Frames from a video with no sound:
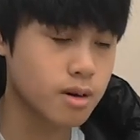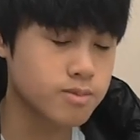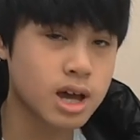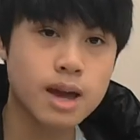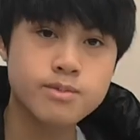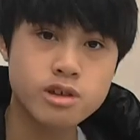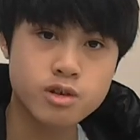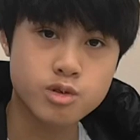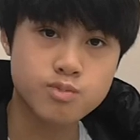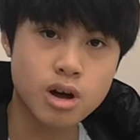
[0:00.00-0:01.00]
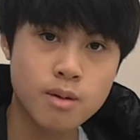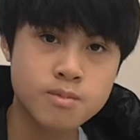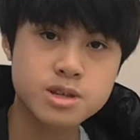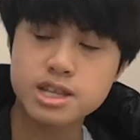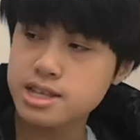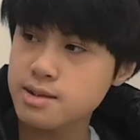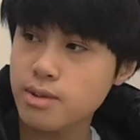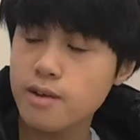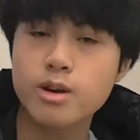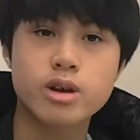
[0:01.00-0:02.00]
time dealing with problems, as seen
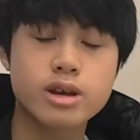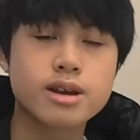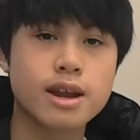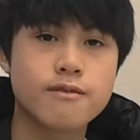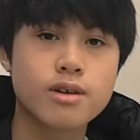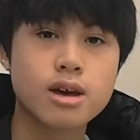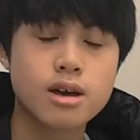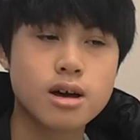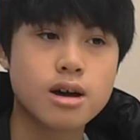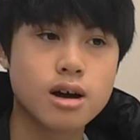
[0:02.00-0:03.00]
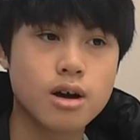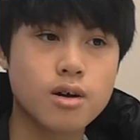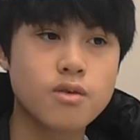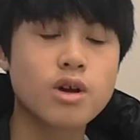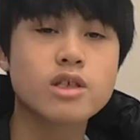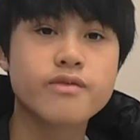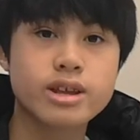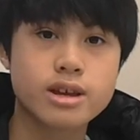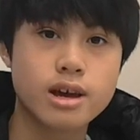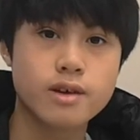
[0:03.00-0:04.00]
by very kind of
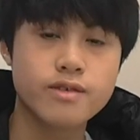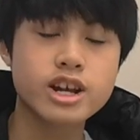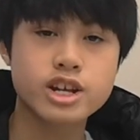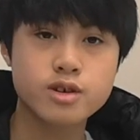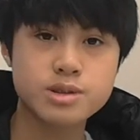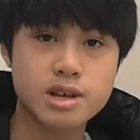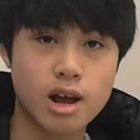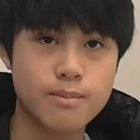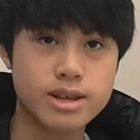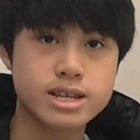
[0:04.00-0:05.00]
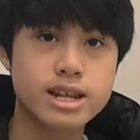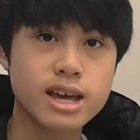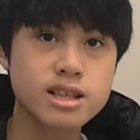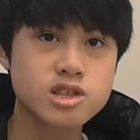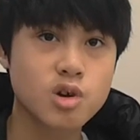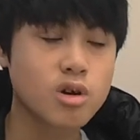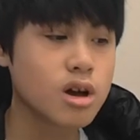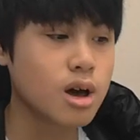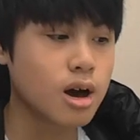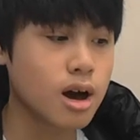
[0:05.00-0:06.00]
relevant kind of issues that are happening today. And so
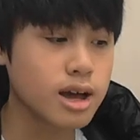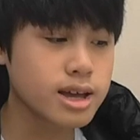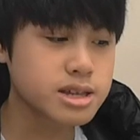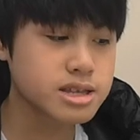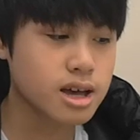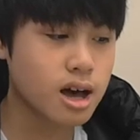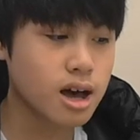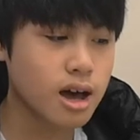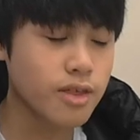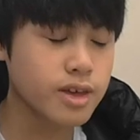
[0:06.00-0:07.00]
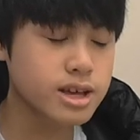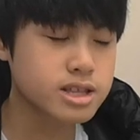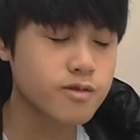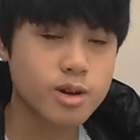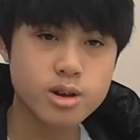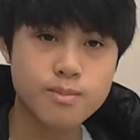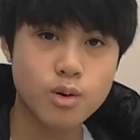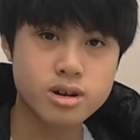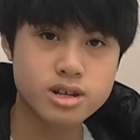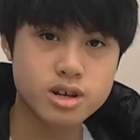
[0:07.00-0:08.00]
I think it's very
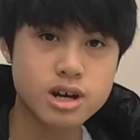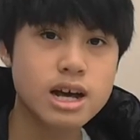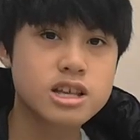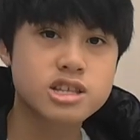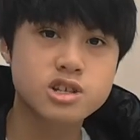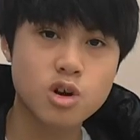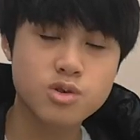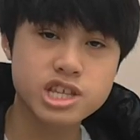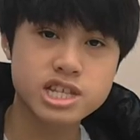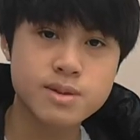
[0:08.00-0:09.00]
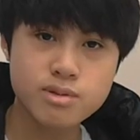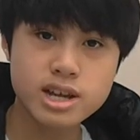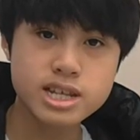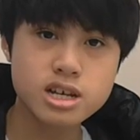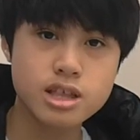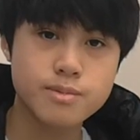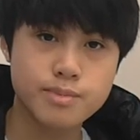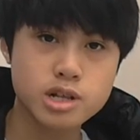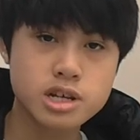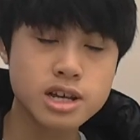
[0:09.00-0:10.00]
important to start with a simple idea and then
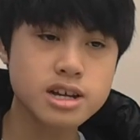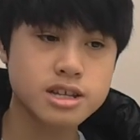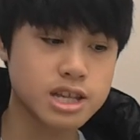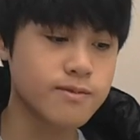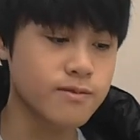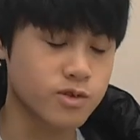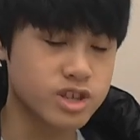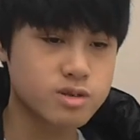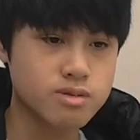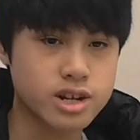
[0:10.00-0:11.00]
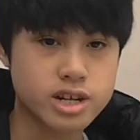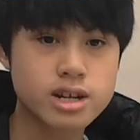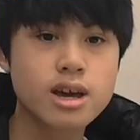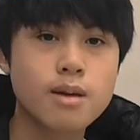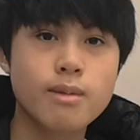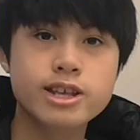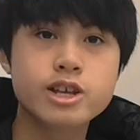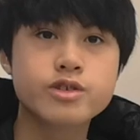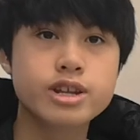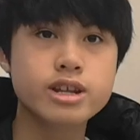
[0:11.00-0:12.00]
build on it. Because even for this project, my
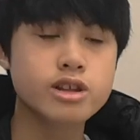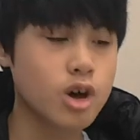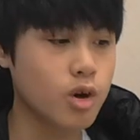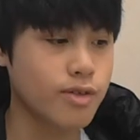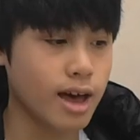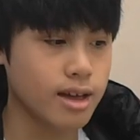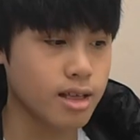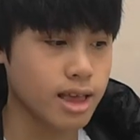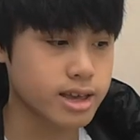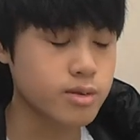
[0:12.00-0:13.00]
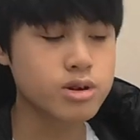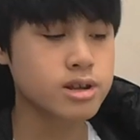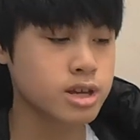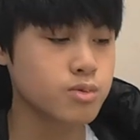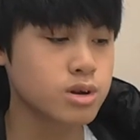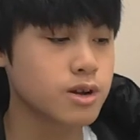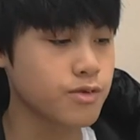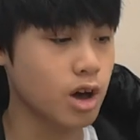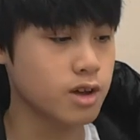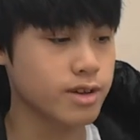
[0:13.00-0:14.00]
teacher didn't know that like he wouldn't have
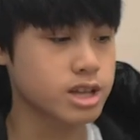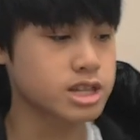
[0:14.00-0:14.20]
thought of like a